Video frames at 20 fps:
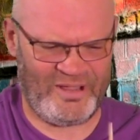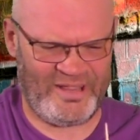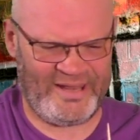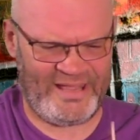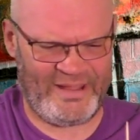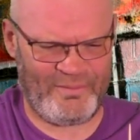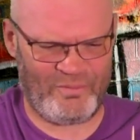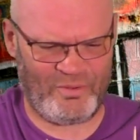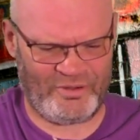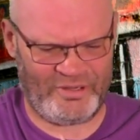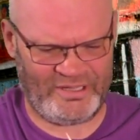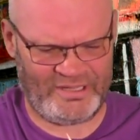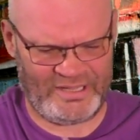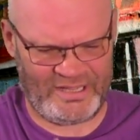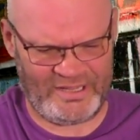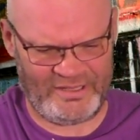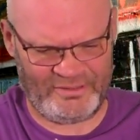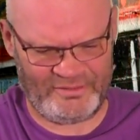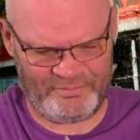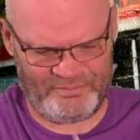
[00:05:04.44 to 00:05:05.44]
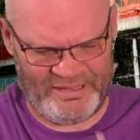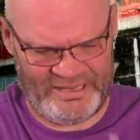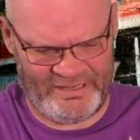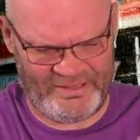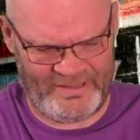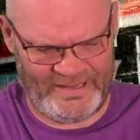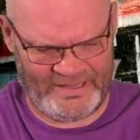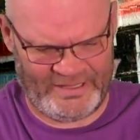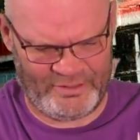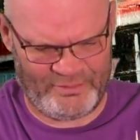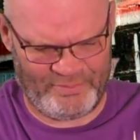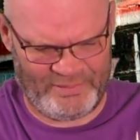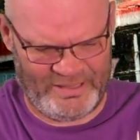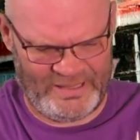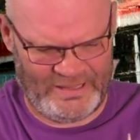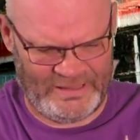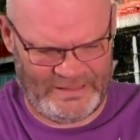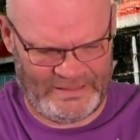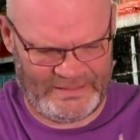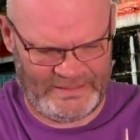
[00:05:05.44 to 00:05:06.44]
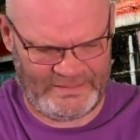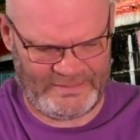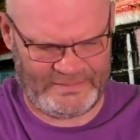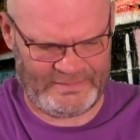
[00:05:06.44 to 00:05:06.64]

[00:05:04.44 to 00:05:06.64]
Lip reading: where they want to go, a bit like Kaplunk.